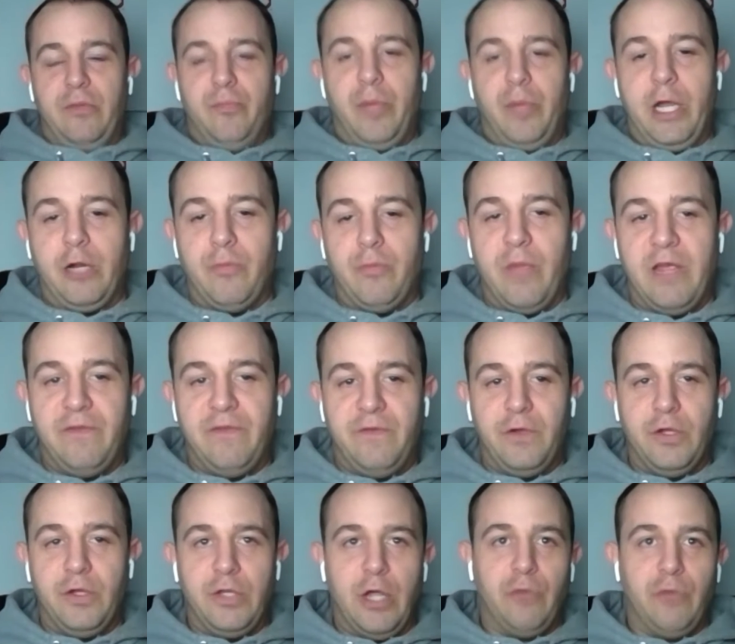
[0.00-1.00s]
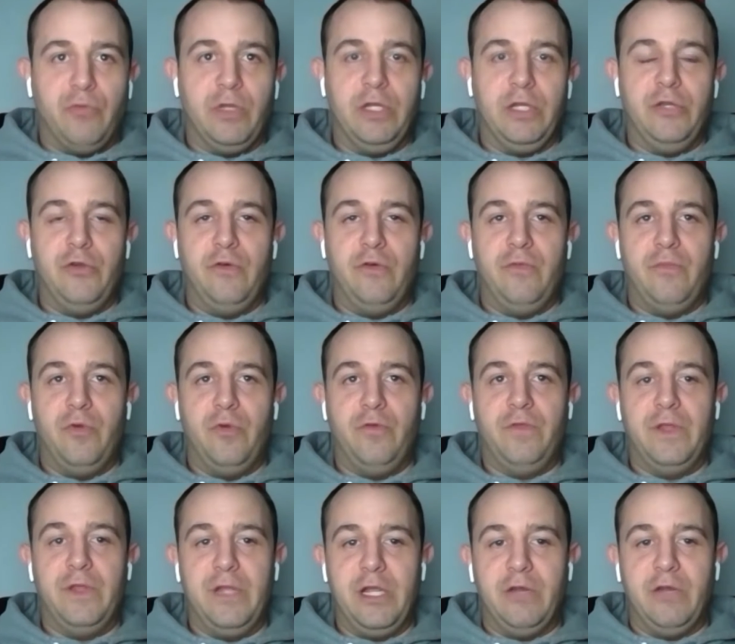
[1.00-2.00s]
Baker Mayfield doesn't really move the
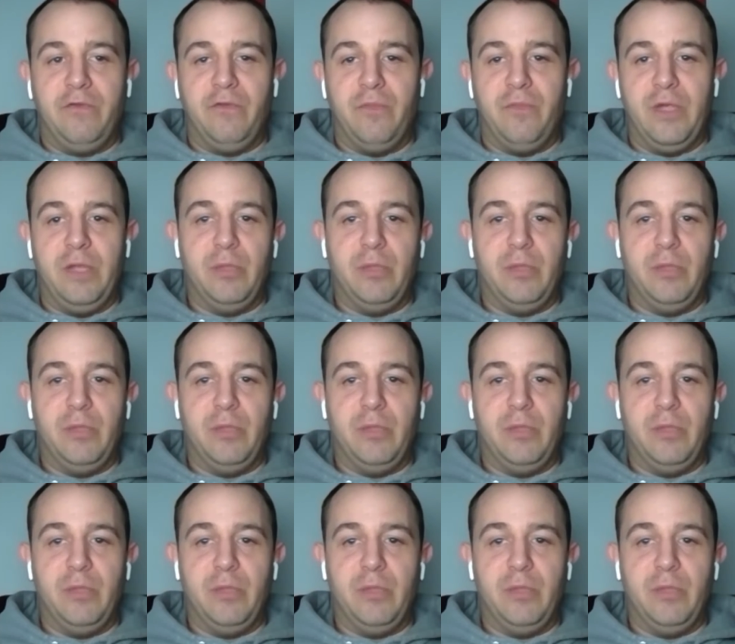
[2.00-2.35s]
needle for me.